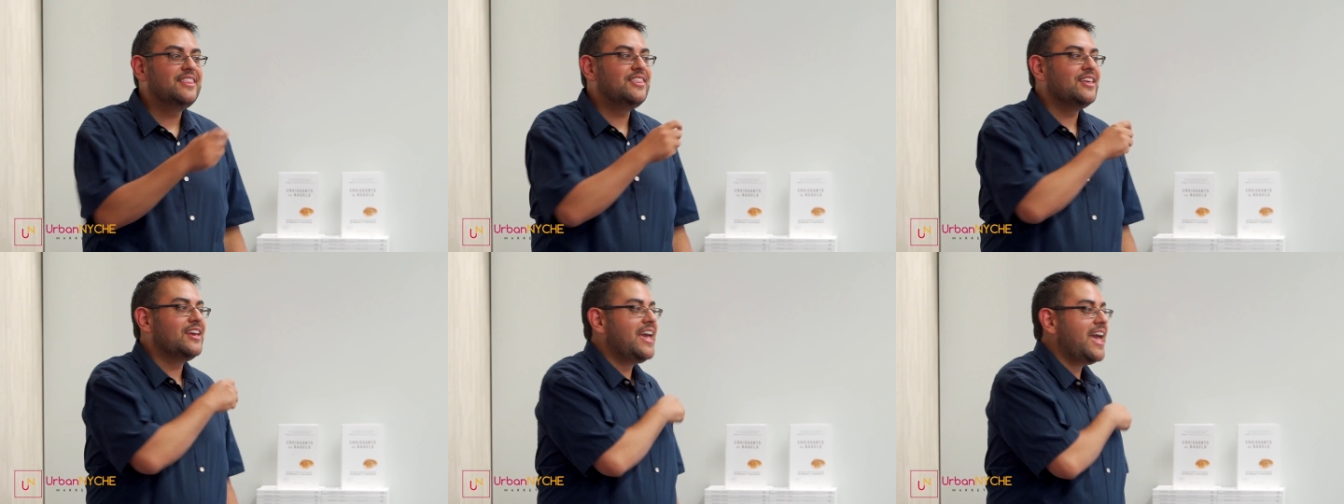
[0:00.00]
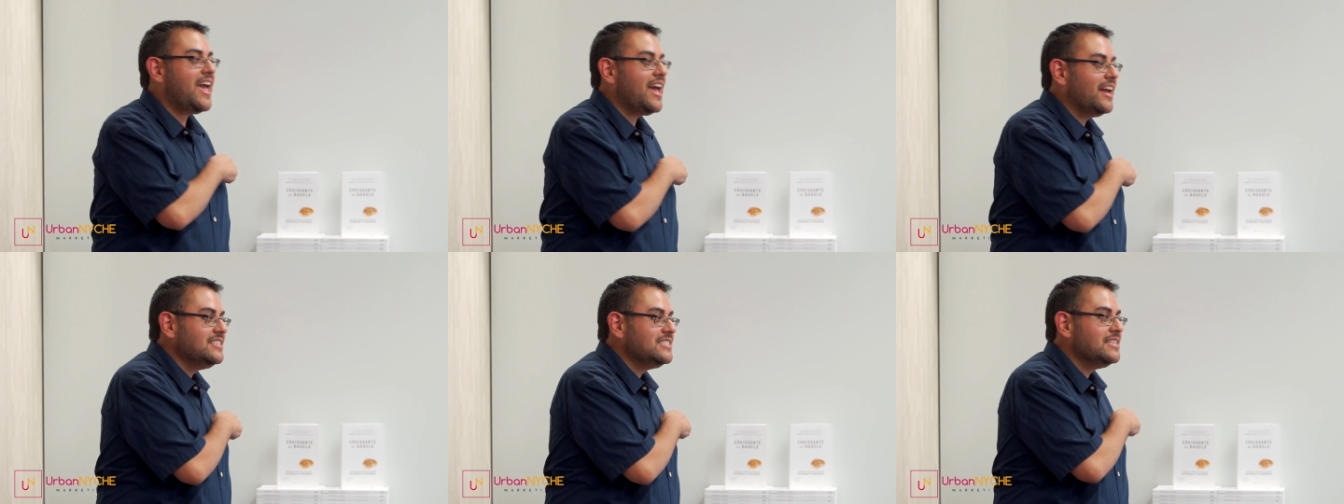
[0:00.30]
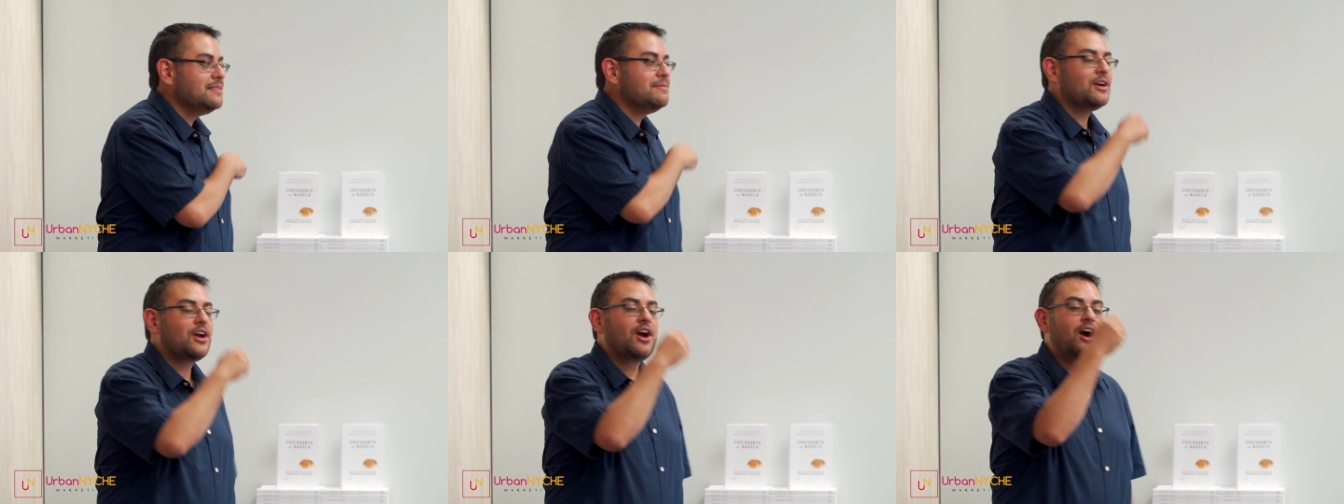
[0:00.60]
the hands
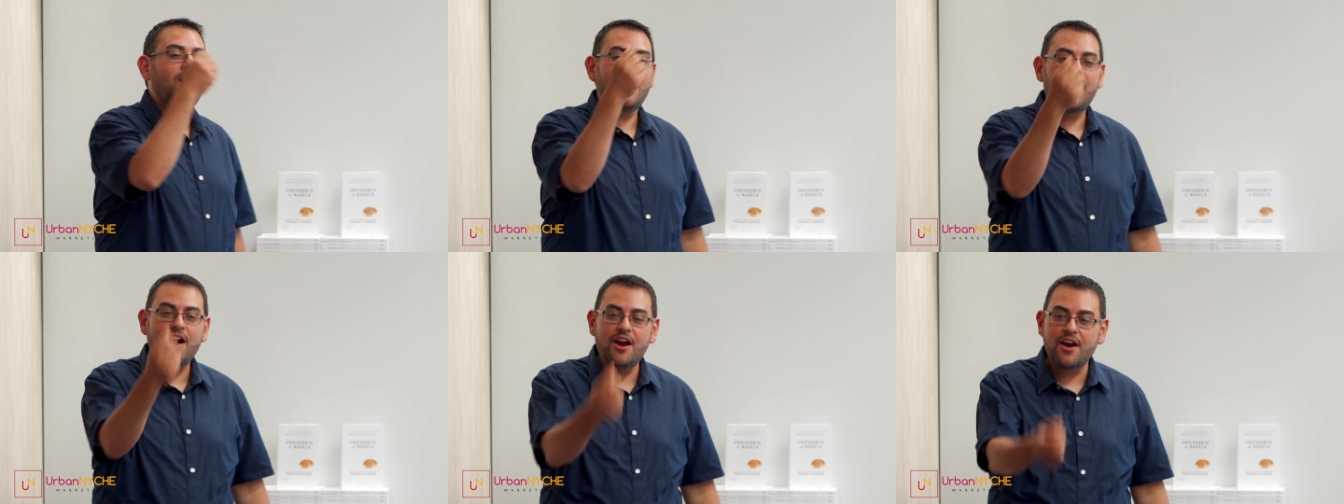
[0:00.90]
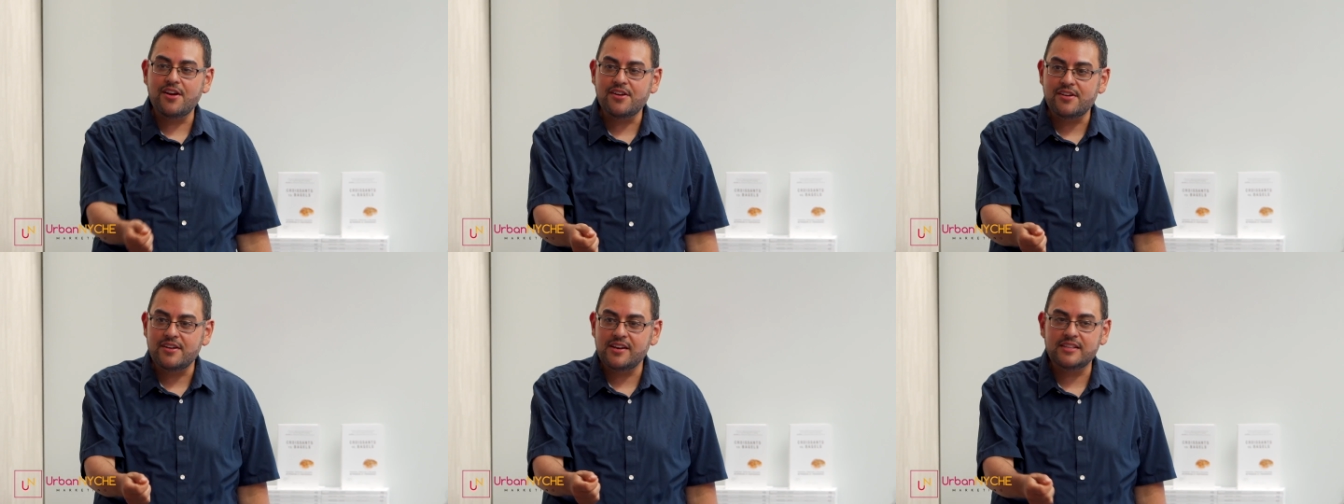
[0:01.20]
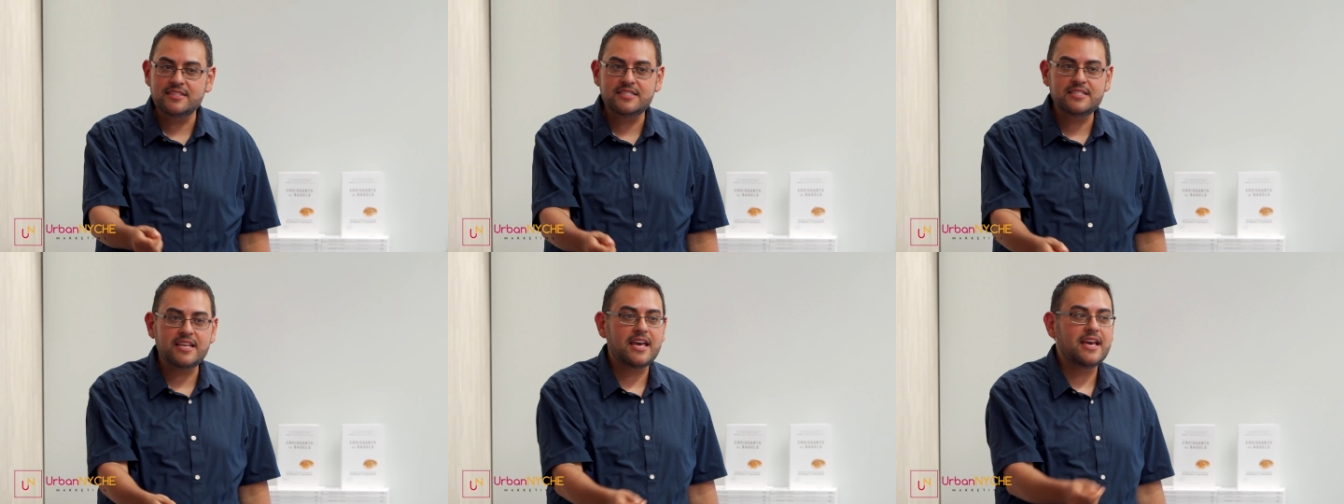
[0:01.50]
on the card and
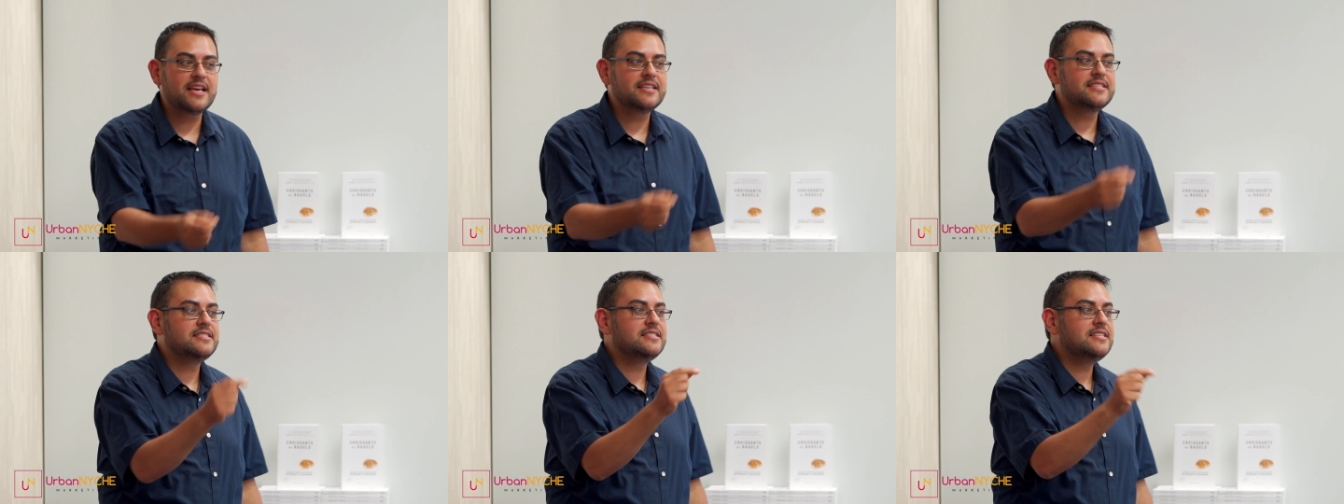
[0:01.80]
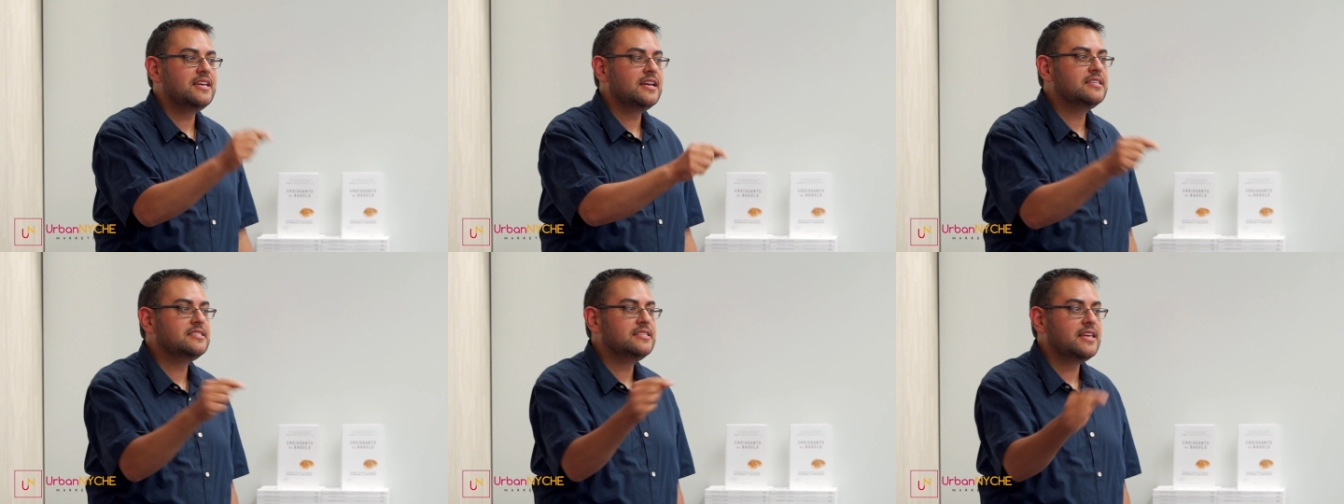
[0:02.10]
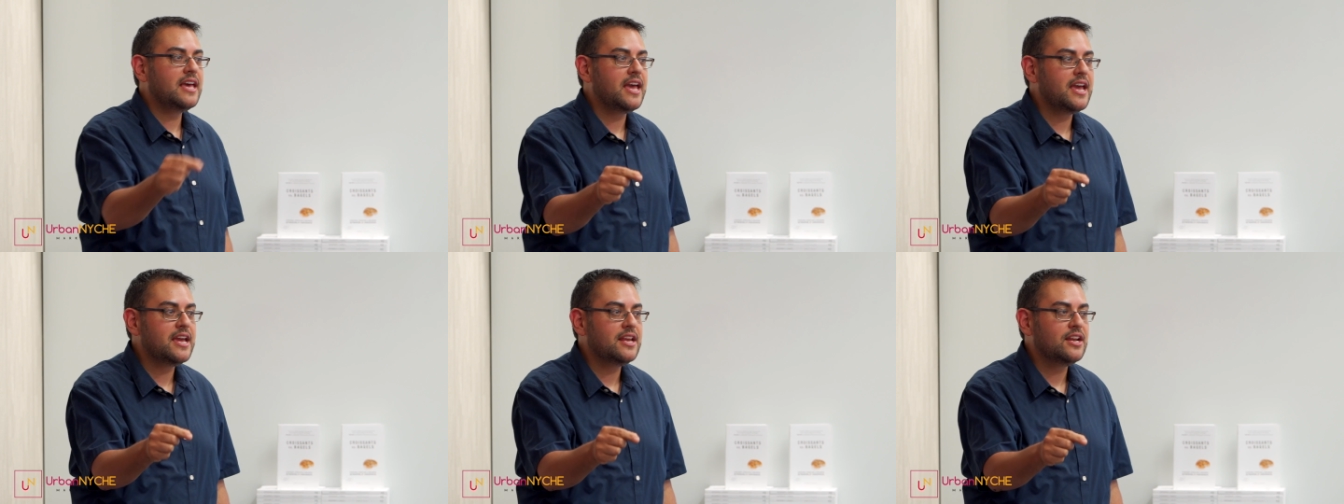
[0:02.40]
it says six
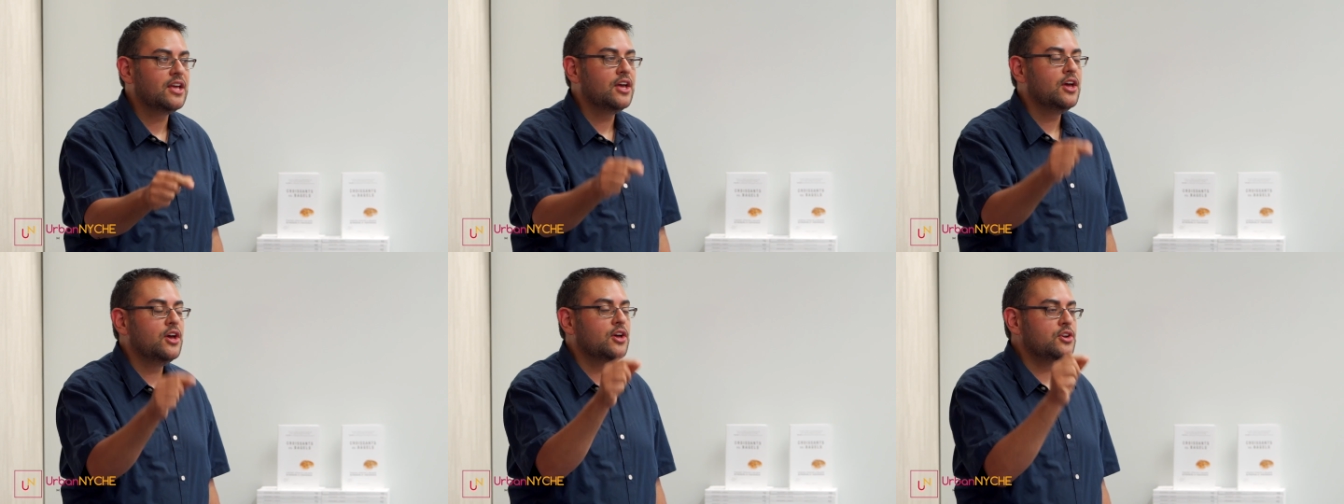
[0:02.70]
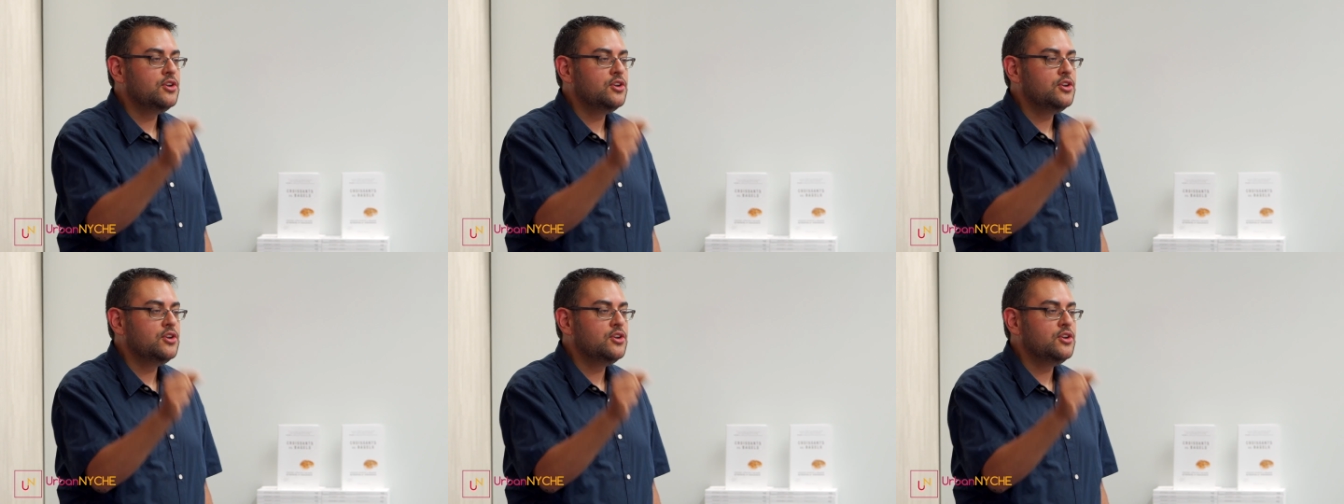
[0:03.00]
eight.